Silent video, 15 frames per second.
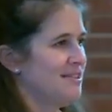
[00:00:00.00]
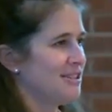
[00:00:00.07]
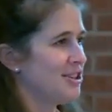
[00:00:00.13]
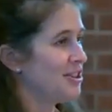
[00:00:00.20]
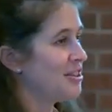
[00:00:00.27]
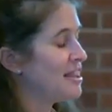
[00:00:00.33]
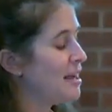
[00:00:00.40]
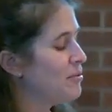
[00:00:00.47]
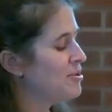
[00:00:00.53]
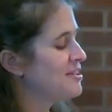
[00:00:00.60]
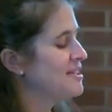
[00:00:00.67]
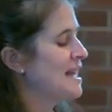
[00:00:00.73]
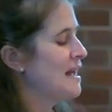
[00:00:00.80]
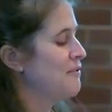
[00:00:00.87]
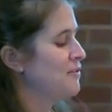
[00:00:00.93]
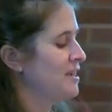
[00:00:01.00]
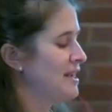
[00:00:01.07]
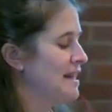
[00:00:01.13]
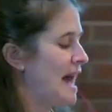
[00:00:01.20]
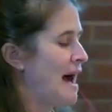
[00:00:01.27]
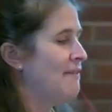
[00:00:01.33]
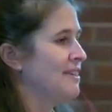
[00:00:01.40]
so that they will safely
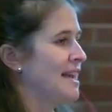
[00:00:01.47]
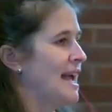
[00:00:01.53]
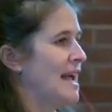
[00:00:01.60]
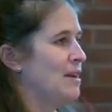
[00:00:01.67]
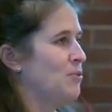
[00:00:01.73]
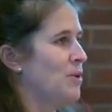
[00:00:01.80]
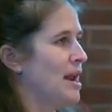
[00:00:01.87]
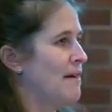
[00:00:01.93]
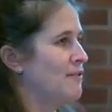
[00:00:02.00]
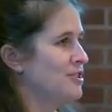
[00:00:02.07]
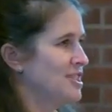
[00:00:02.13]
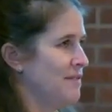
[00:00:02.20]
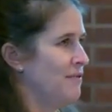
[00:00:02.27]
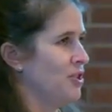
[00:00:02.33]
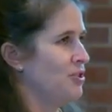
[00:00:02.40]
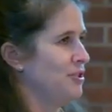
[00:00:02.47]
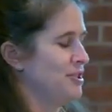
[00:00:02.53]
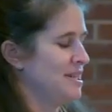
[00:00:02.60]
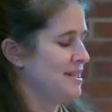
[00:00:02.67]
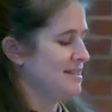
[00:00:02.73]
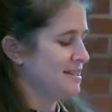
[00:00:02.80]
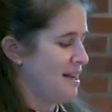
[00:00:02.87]
navigate whatever
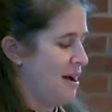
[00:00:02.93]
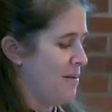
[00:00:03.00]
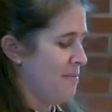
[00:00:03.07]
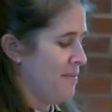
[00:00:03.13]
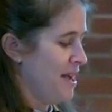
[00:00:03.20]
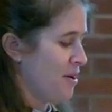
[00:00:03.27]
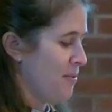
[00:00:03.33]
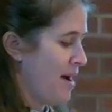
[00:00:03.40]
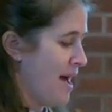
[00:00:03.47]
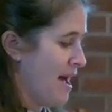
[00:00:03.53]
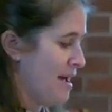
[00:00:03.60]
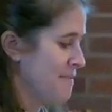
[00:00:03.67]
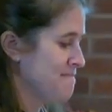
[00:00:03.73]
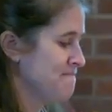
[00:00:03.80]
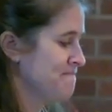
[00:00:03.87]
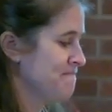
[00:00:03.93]
difficulties come their way.